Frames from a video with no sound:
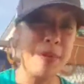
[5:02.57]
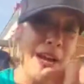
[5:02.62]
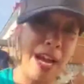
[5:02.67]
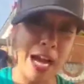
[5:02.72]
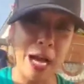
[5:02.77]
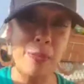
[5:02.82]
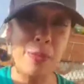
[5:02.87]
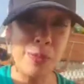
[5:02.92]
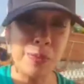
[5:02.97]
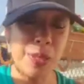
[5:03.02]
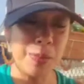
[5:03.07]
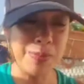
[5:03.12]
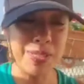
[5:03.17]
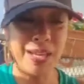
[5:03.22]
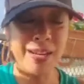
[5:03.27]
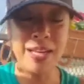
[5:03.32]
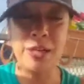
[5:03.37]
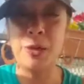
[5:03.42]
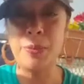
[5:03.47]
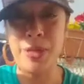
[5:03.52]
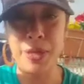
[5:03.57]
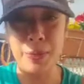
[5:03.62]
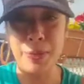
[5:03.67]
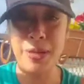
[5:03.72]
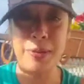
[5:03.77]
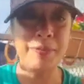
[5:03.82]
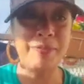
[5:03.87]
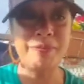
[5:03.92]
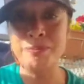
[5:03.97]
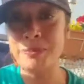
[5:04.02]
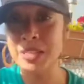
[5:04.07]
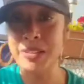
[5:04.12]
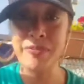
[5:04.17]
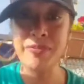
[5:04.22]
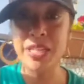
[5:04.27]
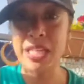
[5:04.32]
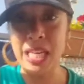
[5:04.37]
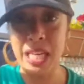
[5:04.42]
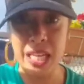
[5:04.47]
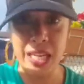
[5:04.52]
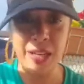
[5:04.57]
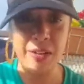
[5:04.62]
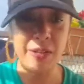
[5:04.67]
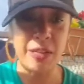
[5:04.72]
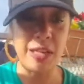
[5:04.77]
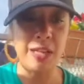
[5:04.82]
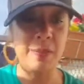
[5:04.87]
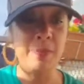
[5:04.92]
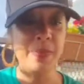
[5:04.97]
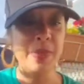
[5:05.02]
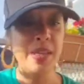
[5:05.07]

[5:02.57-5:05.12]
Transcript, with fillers: your album comes out, ain't nobody want to hear it.